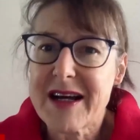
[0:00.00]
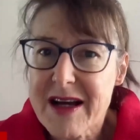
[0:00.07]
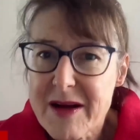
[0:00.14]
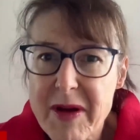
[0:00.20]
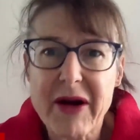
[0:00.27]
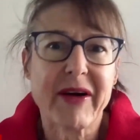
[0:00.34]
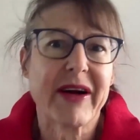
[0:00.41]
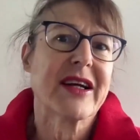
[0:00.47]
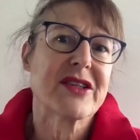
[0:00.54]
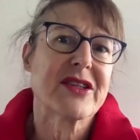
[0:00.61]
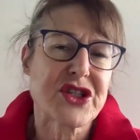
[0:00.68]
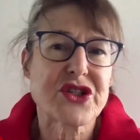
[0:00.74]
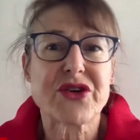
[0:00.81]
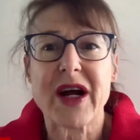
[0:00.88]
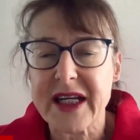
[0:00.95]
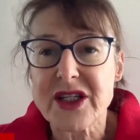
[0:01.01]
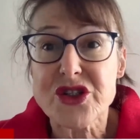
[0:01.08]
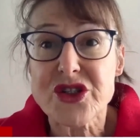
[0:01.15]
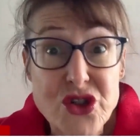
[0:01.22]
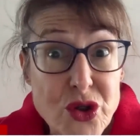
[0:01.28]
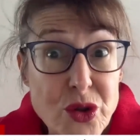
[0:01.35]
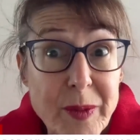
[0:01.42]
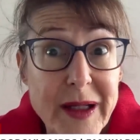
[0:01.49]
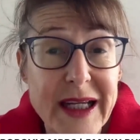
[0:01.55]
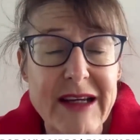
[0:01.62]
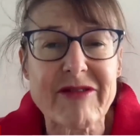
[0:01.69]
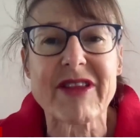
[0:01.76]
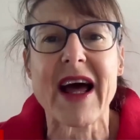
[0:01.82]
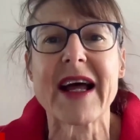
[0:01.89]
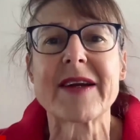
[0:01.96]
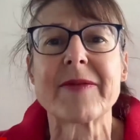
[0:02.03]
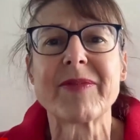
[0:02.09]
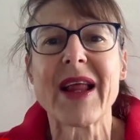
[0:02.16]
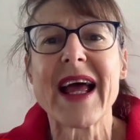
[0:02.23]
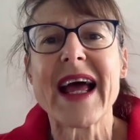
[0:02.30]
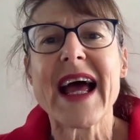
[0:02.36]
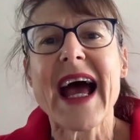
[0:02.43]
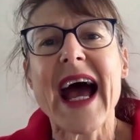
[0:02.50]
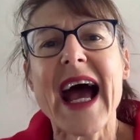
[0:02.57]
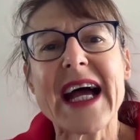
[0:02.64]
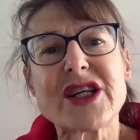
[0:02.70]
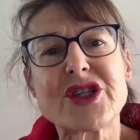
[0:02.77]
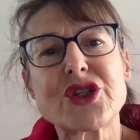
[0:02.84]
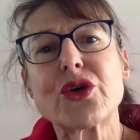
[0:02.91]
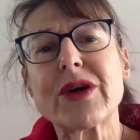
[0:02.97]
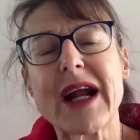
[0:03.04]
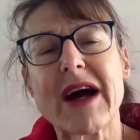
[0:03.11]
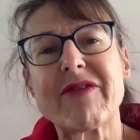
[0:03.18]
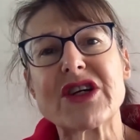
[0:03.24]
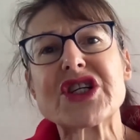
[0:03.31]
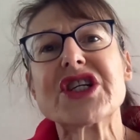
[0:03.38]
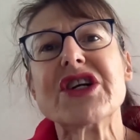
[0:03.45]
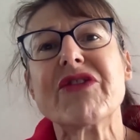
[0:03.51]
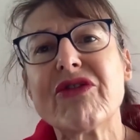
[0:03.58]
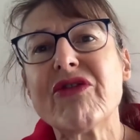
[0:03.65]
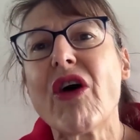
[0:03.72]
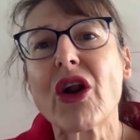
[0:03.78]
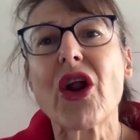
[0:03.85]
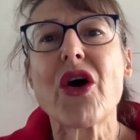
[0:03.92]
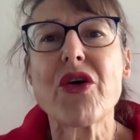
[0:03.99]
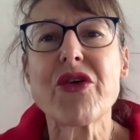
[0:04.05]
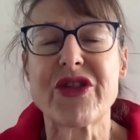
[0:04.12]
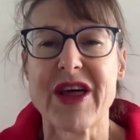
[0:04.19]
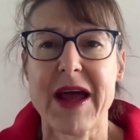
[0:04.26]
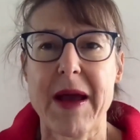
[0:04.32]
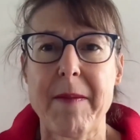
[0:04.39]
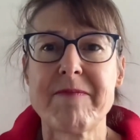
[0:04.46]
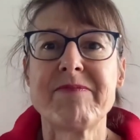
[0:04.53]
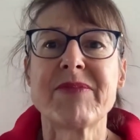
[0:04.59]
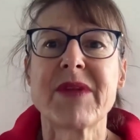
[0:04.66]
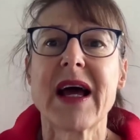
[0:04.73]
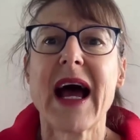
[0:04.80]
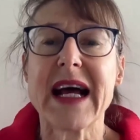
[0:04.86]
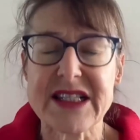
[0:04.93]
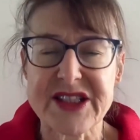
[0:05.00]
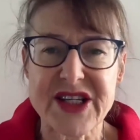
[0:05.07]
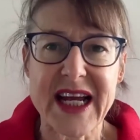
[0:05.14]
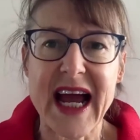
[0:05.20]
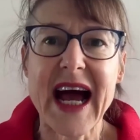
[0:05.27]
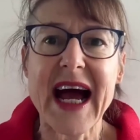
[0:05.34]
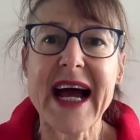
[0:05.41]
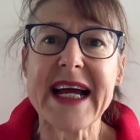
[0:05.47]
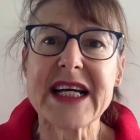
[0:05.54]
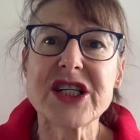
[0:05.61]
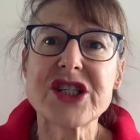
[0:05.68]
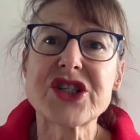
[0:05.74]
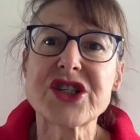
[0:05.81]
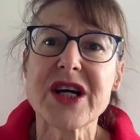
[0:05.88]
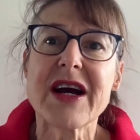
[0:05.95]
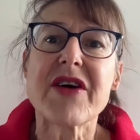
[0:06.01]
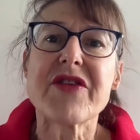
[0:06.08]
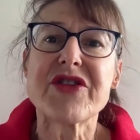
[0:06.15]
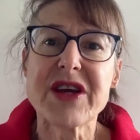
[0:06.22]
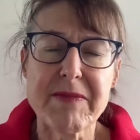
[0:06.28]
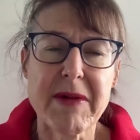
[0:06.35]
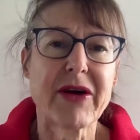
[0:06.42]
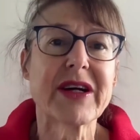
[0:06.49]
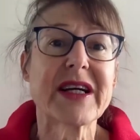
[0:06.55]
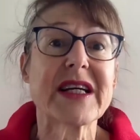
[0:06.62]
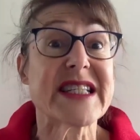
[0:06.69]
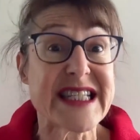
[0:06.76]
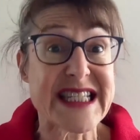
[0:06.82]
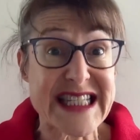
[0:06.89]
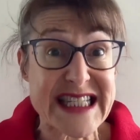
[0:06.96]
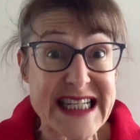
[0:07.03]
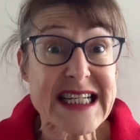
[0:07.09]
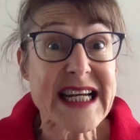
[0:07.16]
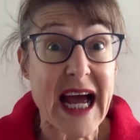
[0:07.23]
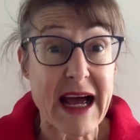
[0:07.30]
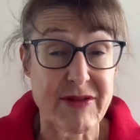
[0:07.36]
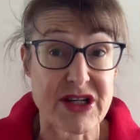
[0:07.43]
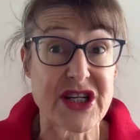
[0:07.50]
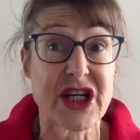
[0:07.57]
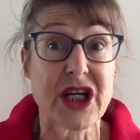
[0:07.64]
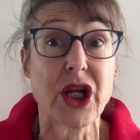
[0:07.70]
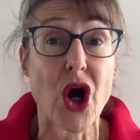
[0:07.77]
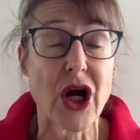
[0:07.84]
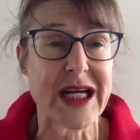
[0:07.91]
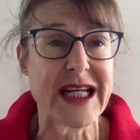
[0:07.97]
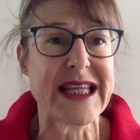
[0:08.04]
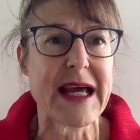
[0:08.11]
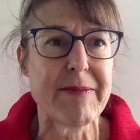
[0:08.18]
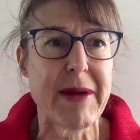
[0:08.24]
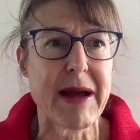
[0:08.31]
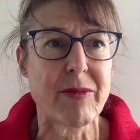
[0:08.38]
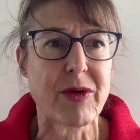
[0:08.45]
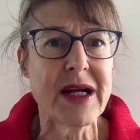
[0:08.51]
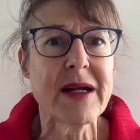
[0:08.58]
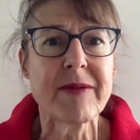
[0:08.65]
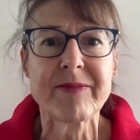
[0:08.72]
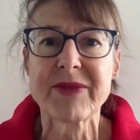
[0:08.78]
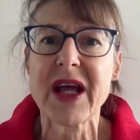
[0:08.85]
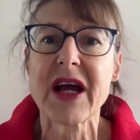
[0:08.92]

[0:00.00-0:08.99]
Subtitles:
Americans, Australians do believe that. And sure enough, as she followed them as they aged, the Americans did have a decline in their memory.